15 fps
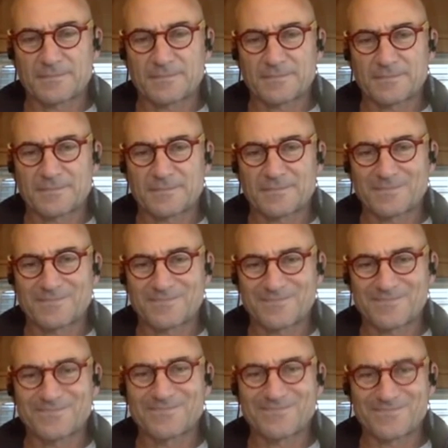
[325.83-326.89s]

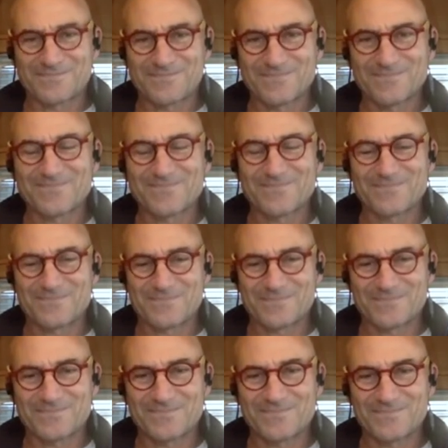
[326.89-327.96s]

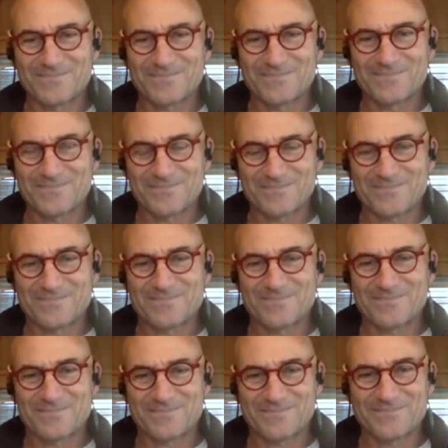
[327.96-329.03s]

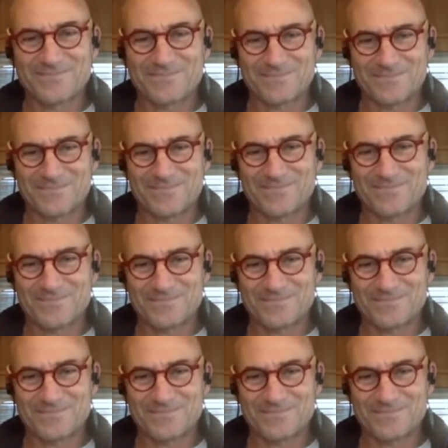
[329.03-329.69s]
The person shown says nothing.